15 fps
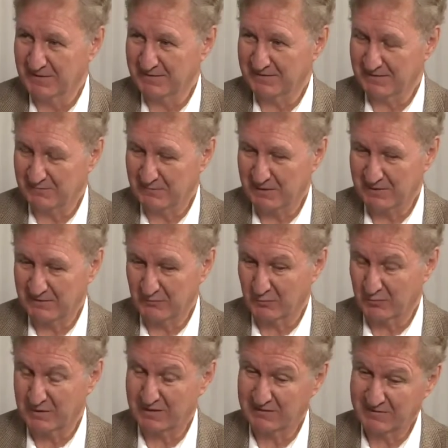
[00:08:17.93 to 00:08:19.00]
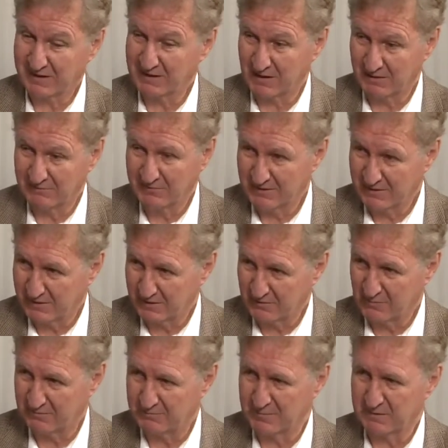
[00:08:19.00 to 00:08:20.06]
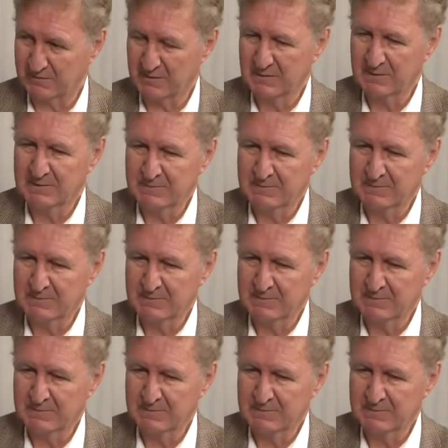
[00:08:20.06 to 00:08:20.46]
than the miners, or they take over that equipment.